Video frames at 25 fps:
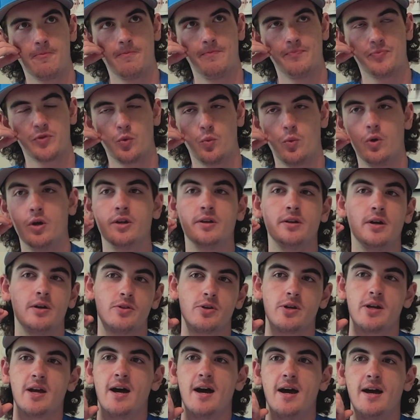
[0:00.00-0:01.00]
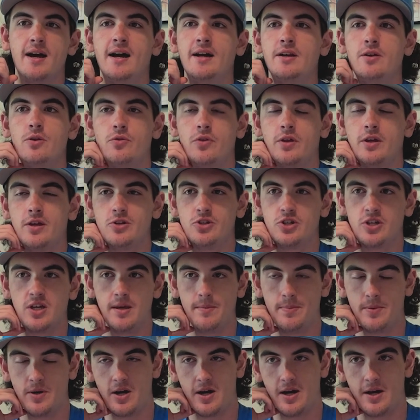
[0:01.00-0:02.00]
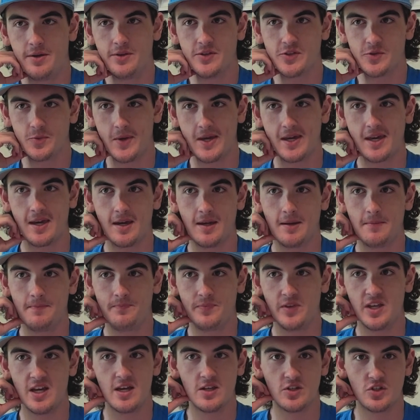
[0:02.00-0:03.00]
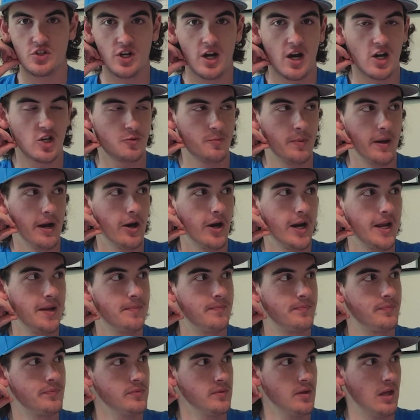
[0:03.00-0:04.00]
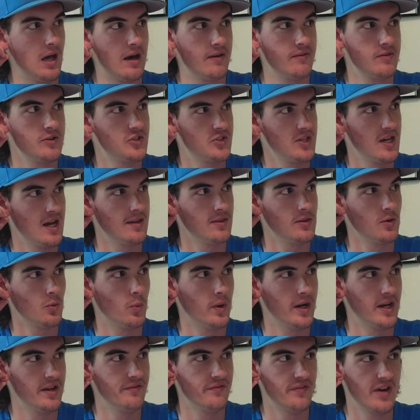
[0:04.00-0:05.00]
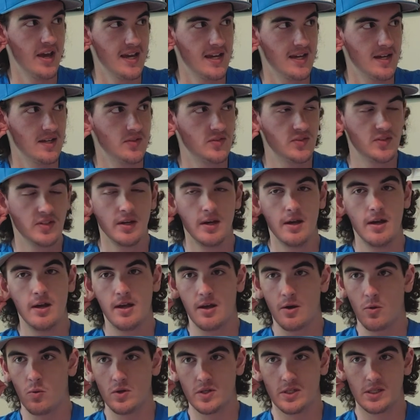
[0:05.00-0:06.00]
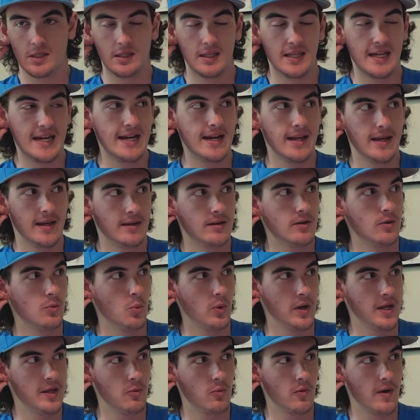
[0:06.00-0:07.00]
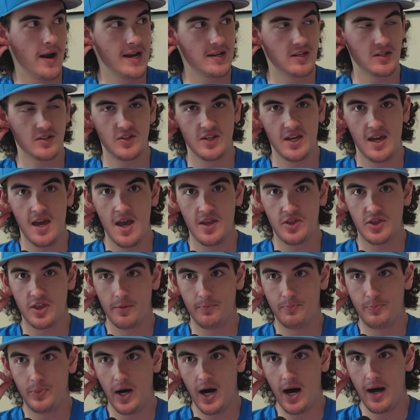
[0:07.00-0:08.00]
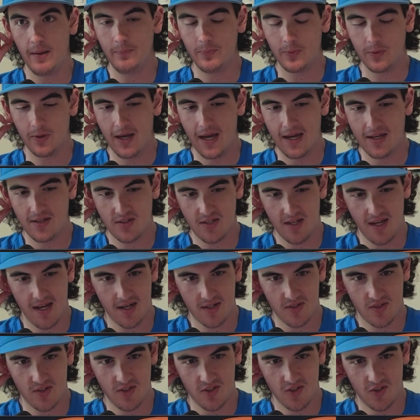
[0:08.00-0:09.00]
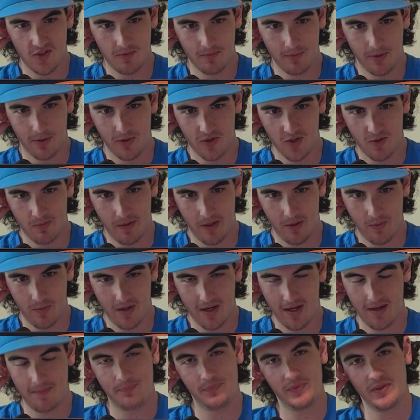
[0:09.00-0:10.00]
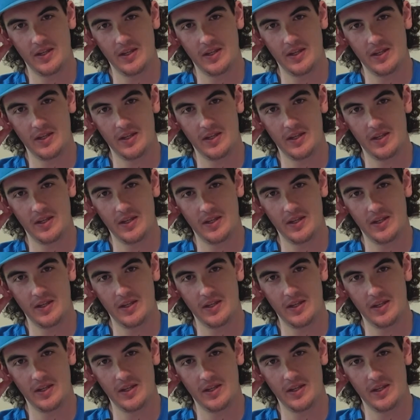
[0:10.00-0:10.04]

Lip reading: One other guy I do think you should keep your eye on this weekend is Josh Berry. Obviously had the win at Vegas, was leading when he wrecked because he hit the bump at Texas Motor Speedway.